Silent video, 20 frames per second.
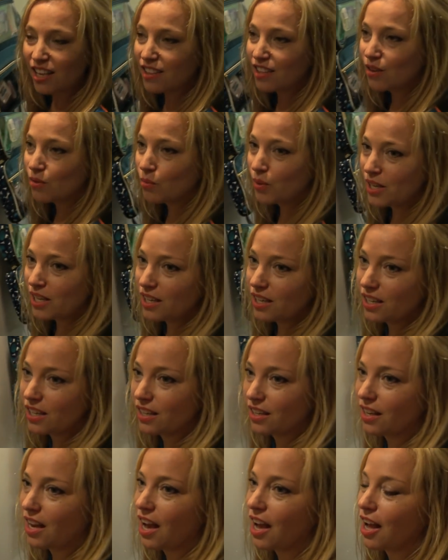that
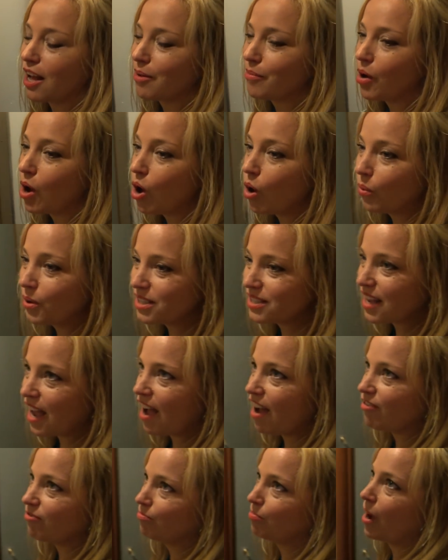we um, always
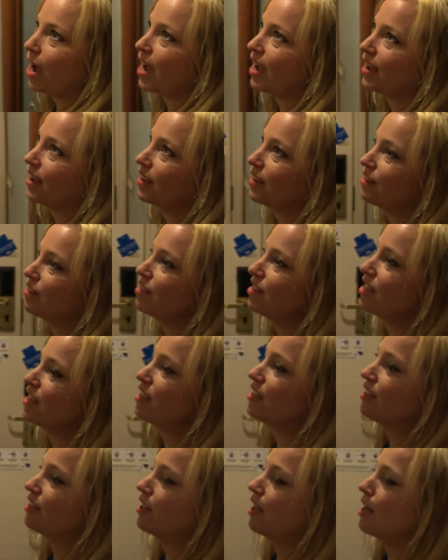have by
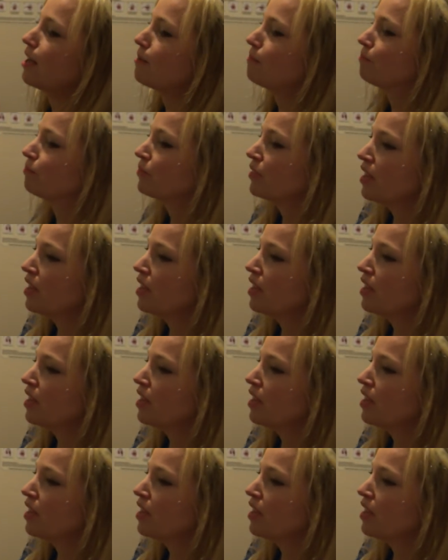the, um,